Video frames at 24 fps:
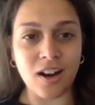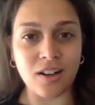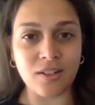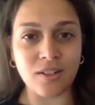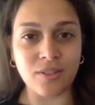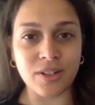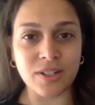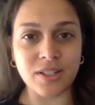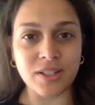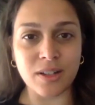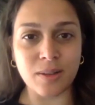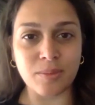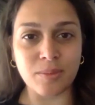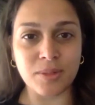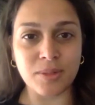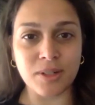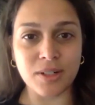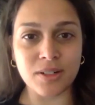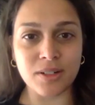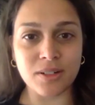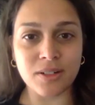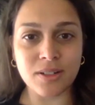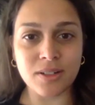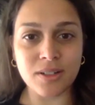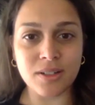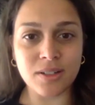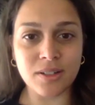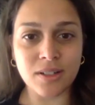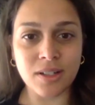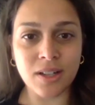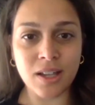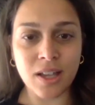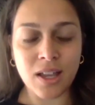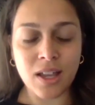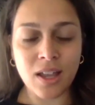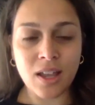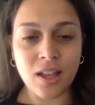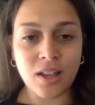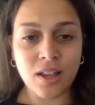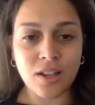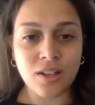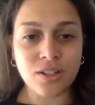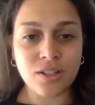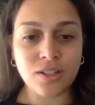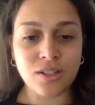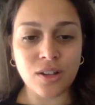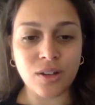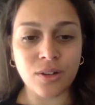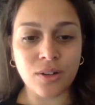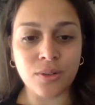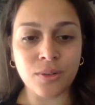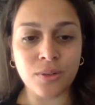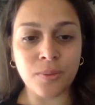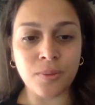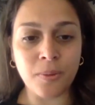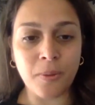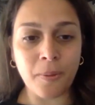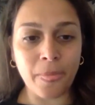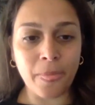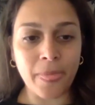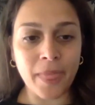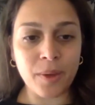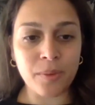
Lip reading: heart receptors. So